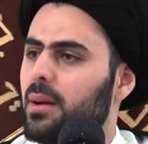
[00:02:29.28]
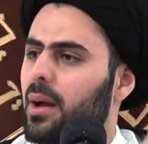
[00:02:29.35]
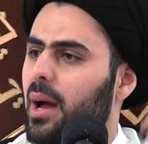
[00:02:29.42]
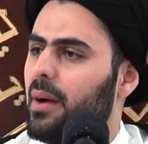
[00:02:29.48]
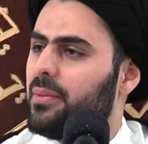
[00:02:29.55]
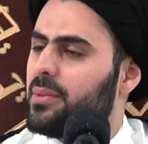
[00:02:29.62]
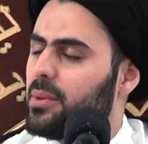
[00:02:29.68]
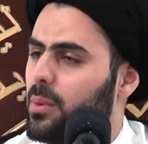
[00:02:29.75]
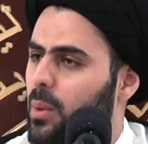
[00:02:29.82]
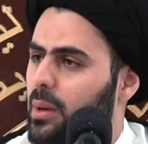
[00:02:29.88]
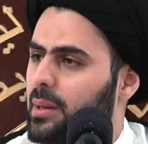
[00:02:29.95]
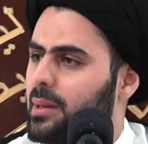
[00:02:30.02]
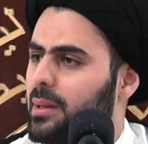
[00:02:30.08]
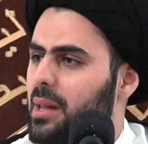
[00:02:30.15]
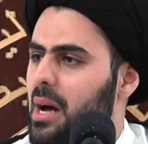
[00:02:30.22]
After
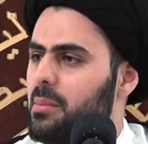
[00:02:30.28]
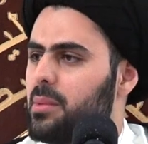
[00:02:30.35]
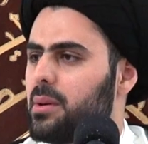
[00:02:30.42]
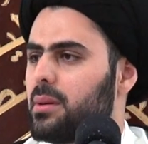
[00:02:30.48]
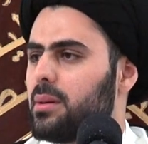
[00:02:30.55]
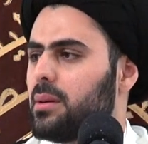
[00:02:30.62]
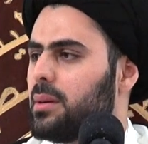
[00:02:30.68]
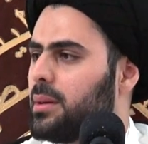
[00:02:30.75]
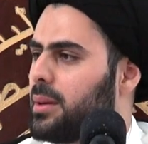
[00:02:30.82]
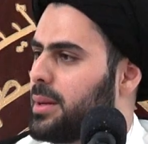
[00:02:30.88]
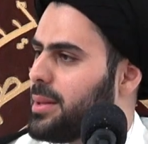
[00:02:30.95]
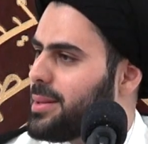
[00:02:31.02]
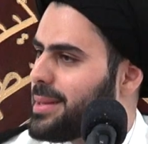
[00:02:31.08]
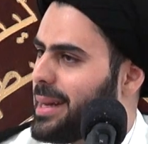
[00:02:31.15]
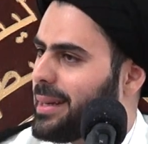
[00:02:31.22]
1 kilometer,
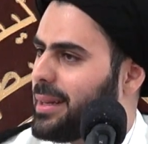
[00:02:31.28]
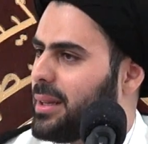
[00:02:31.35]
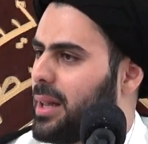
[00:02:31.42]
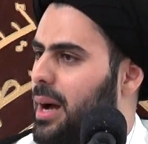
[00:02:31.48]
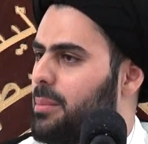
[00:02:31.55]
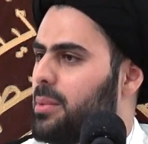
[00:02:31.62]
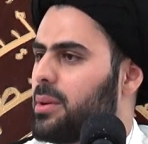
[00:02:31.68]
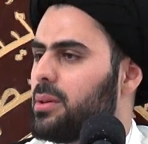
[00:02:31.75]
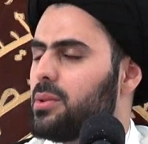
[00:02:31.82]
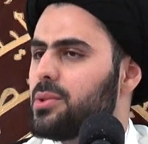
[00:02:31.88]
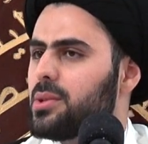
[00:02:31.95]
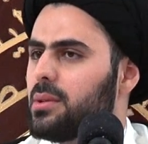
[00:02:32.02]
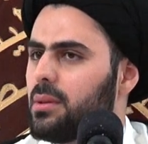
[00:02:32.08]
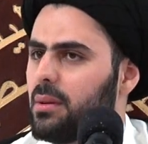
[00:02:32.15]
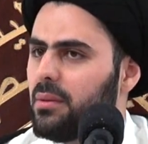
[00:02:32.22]
10
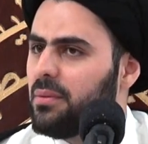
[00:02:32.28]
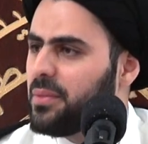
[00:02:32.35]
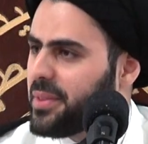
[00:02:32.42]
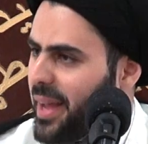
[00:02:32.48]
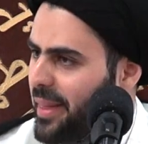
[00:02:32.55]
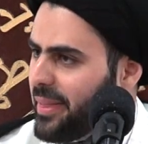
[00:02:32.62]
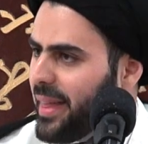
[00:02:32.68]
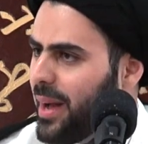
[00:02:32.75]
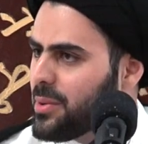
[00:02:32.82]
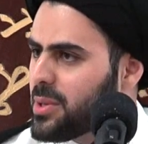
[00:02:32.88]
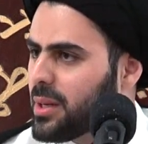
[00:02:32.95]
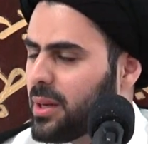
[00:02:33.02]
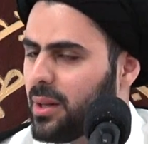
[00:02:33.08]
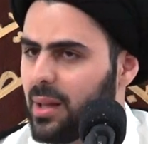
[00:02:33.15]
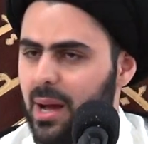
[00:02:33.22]
kilometers,
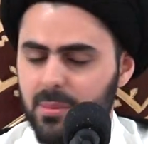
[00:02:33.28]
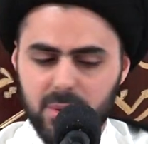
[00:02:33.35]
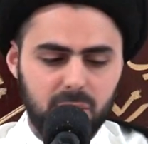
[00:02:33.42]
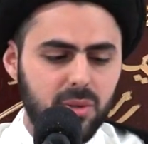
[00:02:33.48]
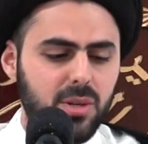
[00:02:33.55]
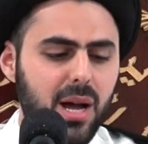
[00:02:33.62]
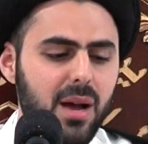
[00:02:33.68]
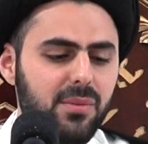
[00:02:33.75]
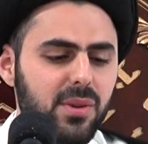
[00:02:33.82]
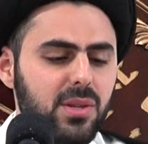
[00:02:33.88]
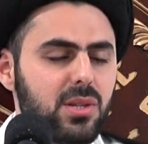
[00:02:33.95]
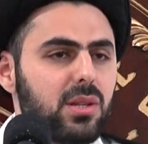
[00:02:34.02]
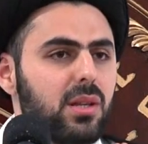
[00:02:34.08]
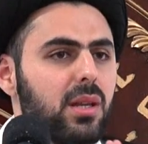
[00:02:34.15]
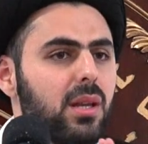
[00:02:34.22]
10,000 kilometers,
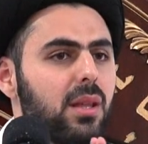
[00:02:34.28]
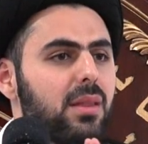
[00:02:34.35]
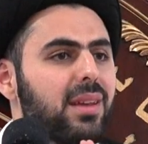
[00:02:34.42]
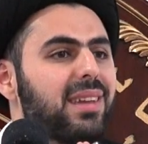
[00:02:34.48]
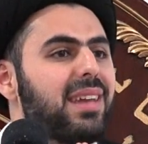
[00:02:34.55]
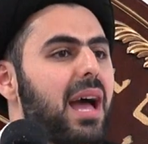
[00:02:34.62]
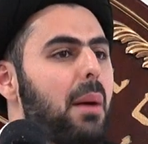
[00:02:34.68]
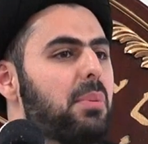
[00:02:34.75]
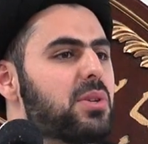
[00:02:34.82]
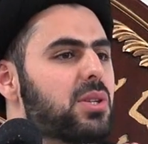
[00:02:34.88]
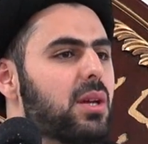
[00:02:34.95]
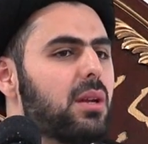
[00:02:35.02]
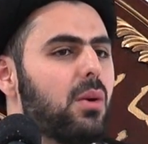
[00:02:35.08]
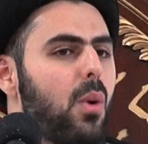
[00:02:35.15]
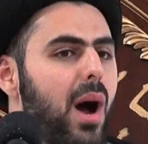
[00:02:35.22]
obviously the gap is
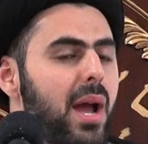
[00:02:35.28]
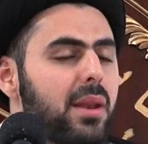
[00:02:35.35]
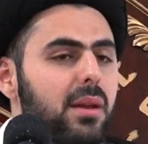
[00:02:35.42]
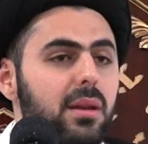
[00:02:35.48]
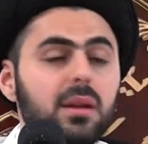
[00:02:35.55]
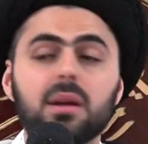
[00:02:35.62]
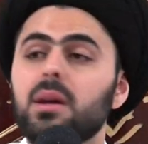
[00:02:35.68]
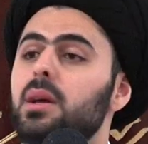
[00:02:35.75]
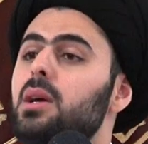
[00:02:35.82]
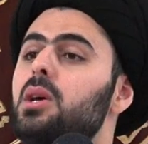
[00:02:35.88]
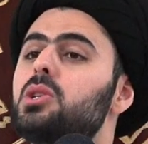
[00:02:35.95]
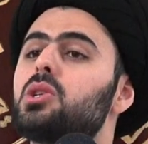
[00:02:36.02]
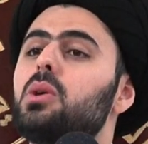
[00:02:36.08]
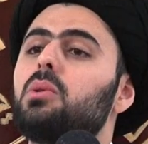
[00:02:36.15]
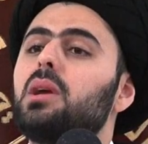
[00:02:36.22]
going to widen.
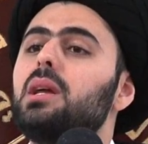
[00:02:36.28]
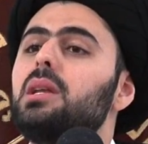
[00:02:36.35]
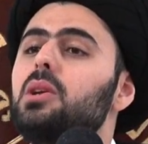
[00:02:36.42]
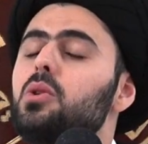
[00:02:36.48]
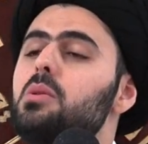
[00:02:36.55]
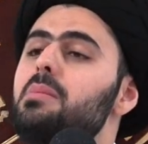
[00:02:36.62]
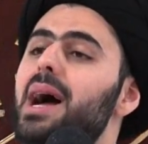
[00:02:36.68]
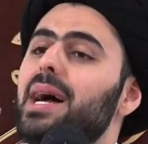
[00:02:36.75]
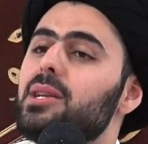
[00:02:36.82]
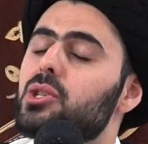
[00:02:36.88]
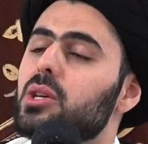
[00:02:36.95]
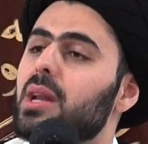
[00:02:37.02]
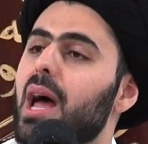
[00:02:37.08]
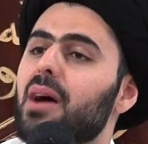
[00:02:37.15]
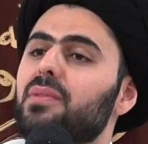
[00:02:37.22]
So can you
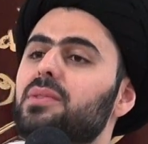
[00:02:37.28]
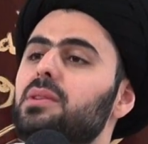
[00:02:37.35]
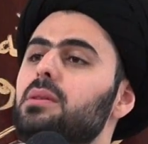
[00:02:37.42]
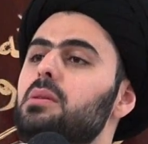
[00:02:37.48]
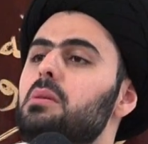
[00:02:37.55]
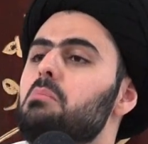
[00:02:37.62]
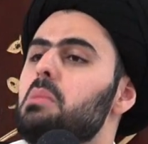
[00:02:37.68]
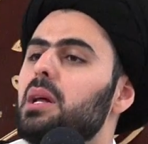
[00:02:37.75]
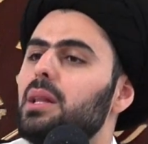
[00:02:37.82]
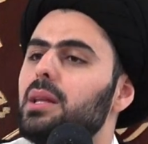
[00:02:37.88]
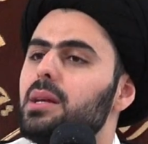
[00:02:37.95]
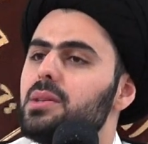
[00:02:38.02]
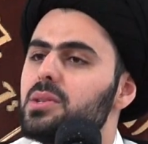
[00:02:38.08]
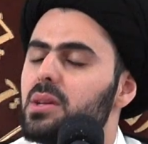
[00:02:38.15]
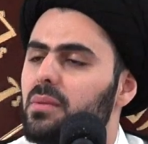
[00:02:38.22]
imagine after
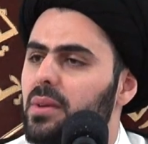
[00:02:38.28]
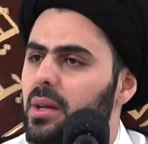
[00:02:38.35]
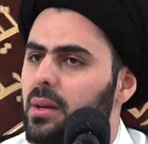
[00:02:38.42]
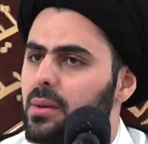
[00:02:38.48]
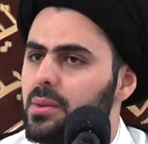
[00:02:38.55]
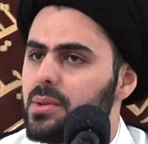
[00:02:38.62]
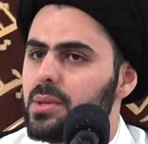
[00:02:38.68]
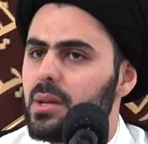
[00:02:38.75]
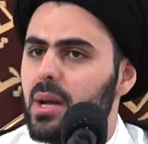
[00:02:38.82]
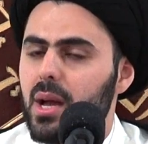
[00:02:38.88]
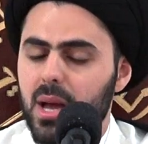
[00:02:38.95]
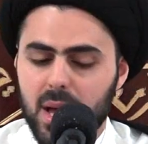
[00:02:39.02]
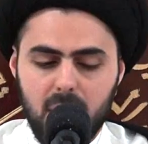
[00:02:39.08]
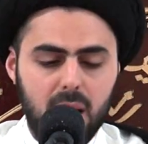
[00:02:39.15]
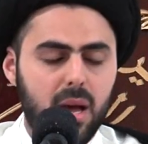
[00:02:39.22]
millions of years
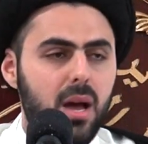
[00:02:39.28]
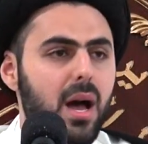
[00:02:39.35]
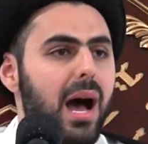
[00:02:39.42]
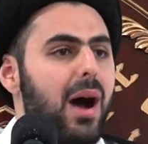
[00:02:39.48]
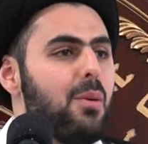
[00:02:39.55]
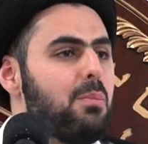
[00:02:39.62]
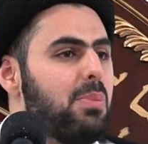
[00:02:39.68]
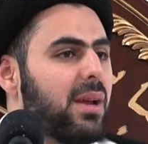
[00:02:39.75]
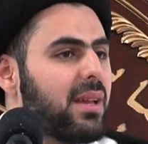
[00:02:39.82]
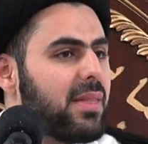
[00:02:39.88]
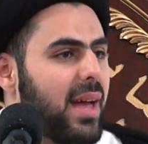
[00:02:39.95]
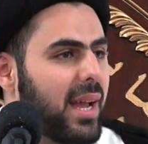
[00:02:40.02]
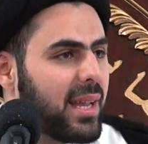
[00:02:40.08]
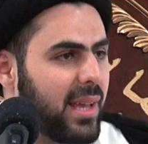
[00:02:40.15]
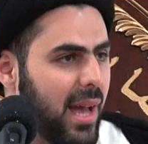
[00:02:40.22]
how big
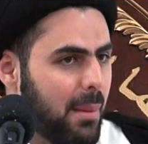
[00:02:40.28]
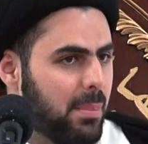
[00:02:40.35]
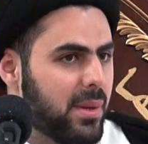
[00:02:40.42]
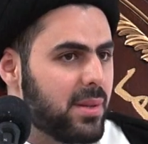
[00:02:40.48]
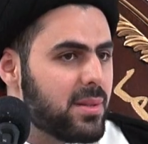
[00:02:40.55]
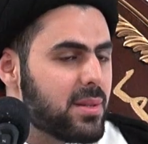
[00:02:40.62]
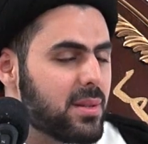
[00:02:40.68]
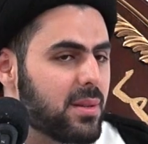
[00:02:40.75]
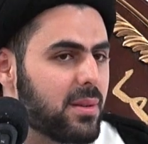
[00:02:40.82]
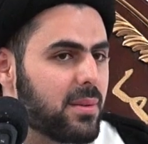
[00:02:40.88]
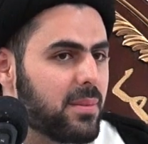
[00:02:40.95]
that gap is?